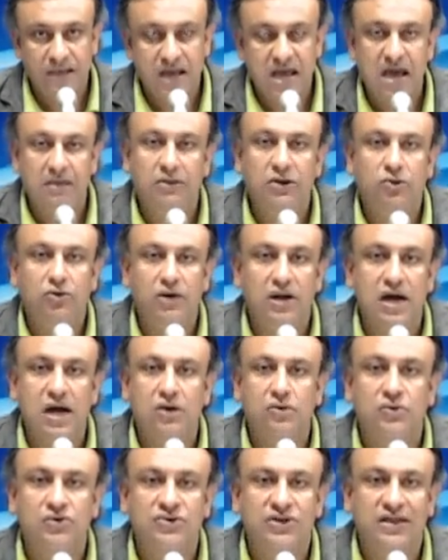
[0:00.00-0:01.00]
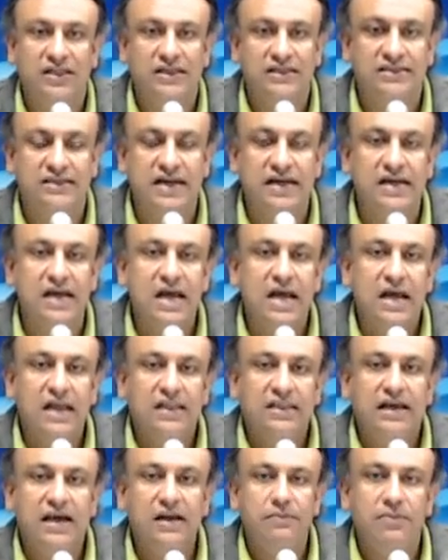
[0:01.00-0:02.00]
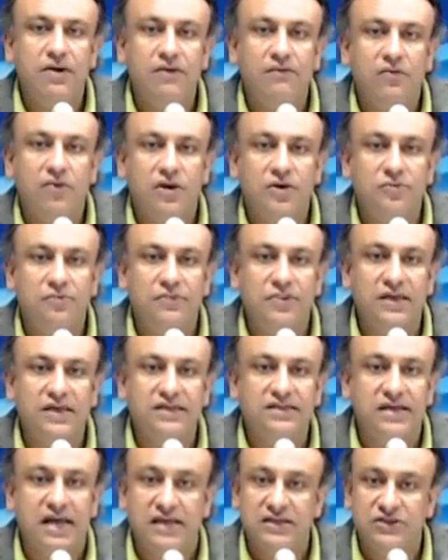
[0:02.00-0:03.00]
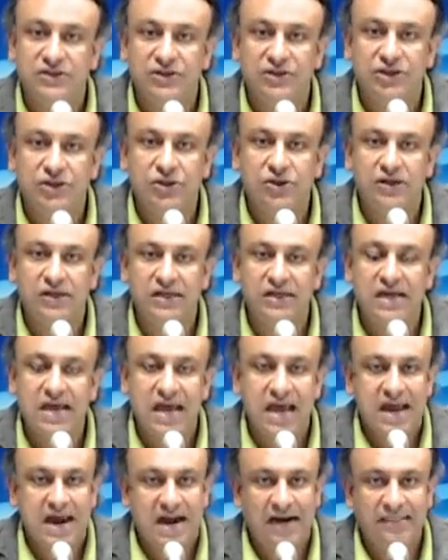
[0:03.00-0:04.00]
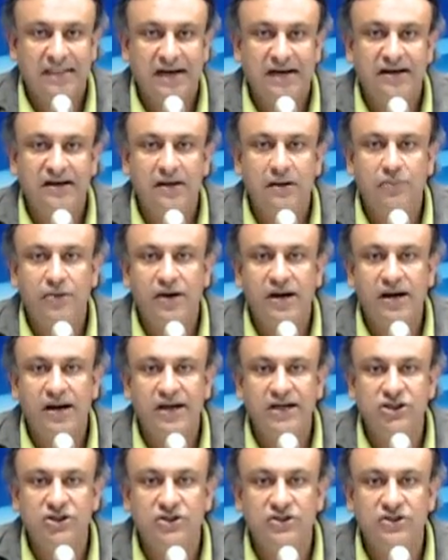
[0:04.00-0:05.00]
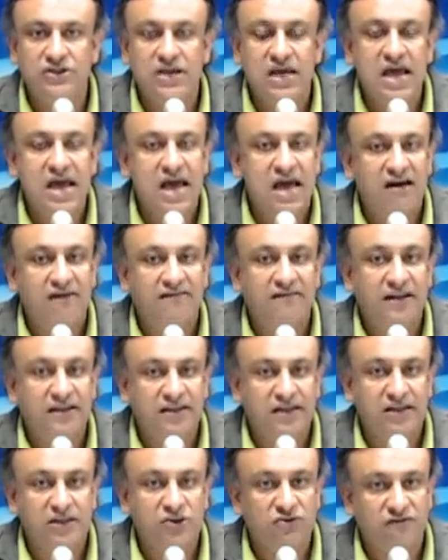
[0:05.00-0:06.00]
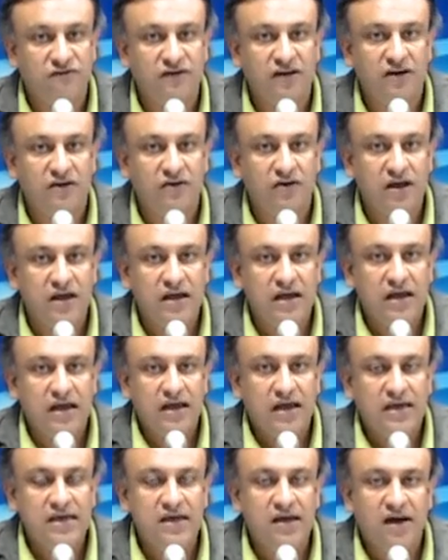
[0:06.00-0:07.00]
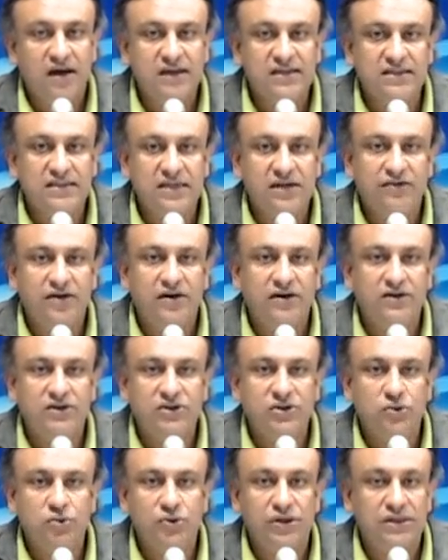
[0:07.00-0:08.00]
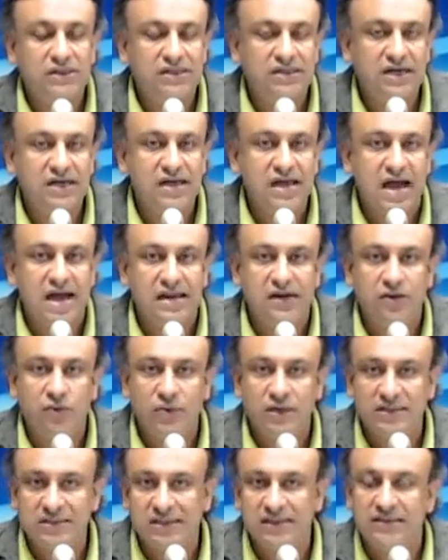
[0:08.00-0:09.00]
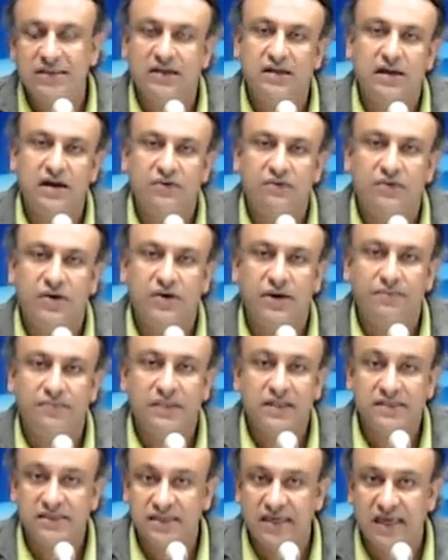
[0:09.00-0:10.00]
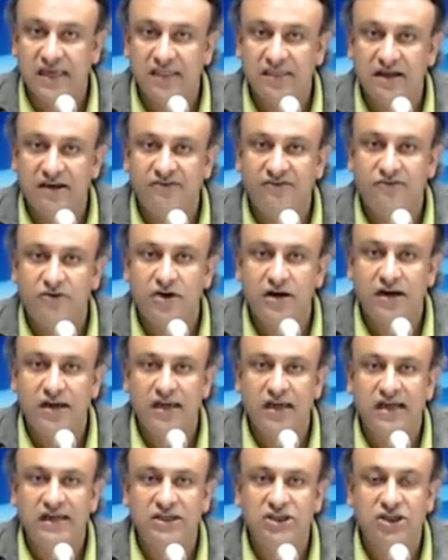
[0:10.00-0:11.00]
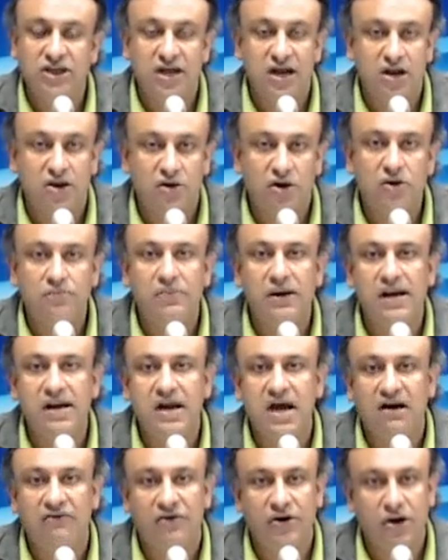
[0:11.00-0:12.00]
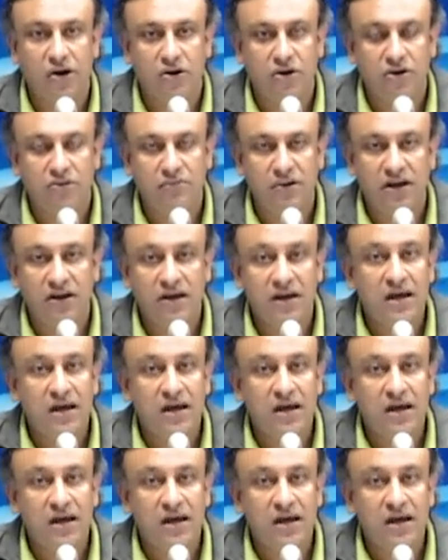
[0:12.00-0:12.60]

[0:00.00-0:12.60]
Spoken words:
Haibatullah Akhundzada said Taliban want peace and security and that neighboring nations have nothing to fear. He asked the traders to return and invest in the country, saying that foreign aid cannot build our economy,